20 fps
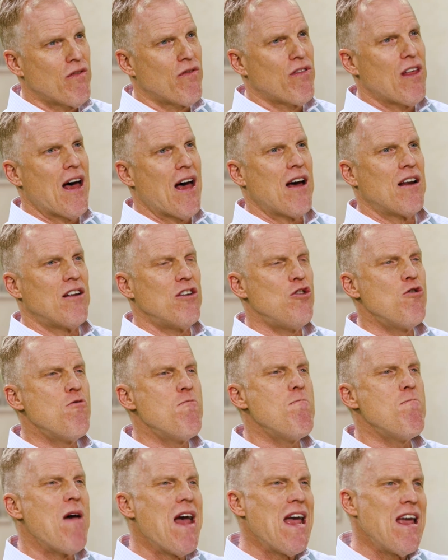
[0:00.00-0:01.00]
of that, you
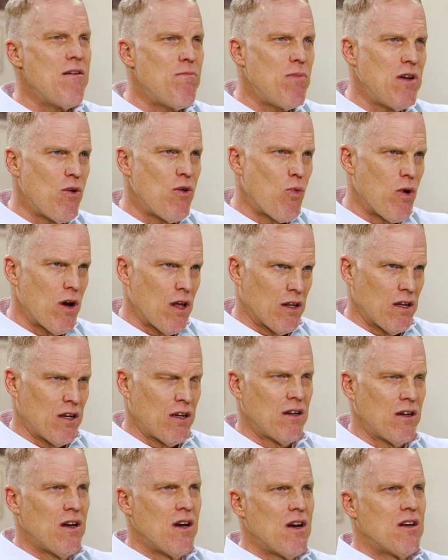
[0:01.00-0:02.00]
may be
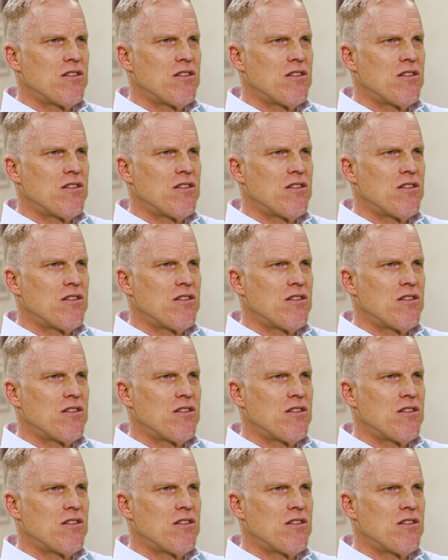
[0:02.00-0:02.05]
willing